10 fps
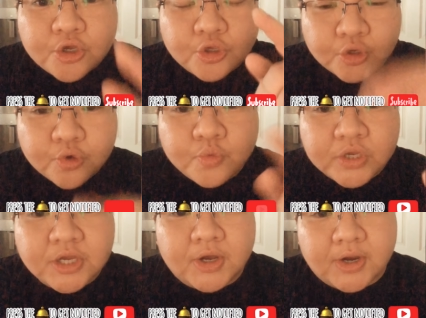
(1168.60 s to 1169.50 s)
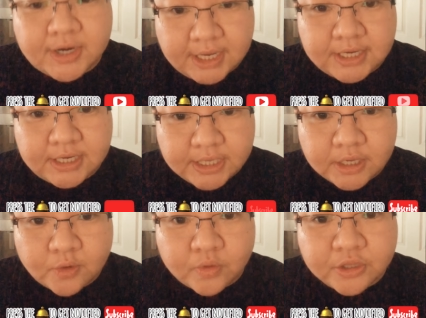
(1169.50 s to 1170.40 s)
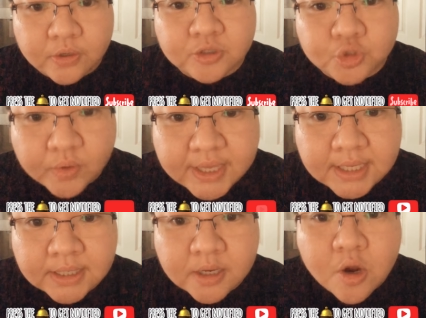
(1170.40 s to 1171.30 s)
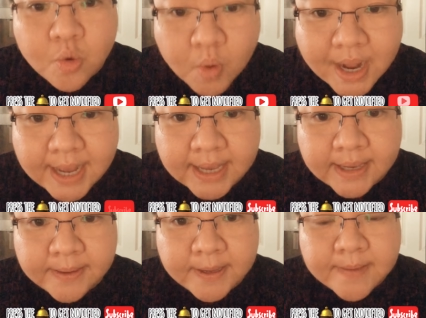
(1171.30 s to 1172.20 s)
You reincarnated here with your twin. Why?